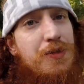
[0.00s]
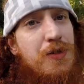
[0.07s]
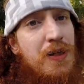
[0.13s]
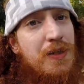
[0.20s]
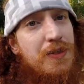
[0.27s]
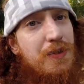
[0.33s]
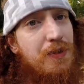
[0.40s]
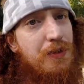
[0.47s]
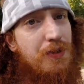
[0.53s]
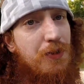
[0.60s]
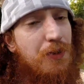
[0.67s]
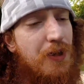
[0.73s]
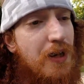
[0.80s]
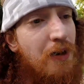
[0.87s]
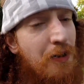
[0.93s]
tricks you could do
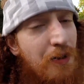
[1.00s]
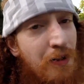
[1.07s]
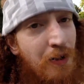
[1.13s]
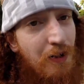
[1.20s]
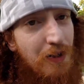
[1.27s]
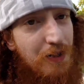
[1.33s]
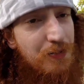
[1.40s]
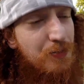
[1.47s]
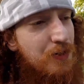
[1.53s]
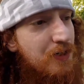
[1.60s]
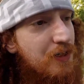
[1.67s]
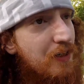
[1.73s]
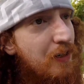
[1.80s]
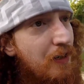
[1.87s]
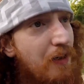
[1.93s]
without ollies were
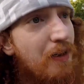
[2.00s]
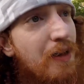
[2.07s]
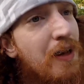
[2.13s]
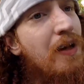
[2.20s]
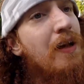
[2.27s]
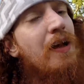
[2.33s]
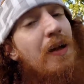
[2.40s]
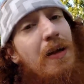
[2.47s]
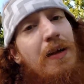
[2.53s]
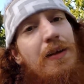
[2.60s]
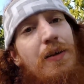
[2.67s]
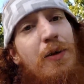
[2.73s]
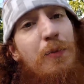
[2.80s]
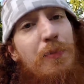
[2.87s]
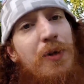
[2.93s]
done.
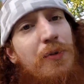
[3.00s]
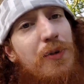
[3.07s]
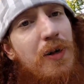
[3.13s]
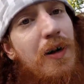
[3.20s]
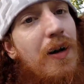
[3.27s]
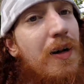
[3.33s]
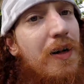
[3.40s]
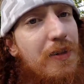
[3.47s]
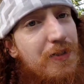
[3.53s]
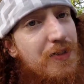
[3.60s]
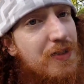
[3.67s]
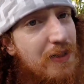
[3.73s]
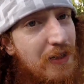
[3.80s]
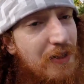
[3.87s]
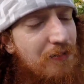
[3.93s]
Nope, you're wrong. I
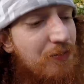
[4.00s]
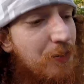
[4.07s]
just thought of